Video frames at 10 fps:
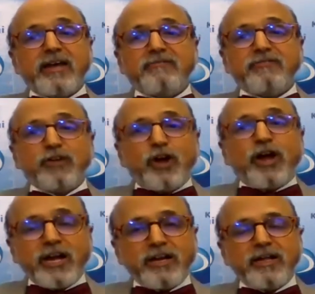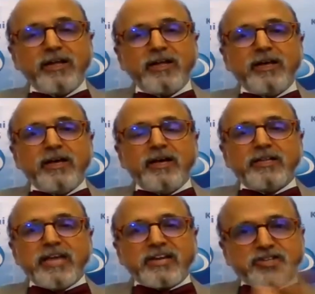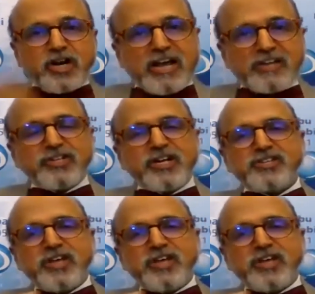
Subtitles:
If you look at it, the external assets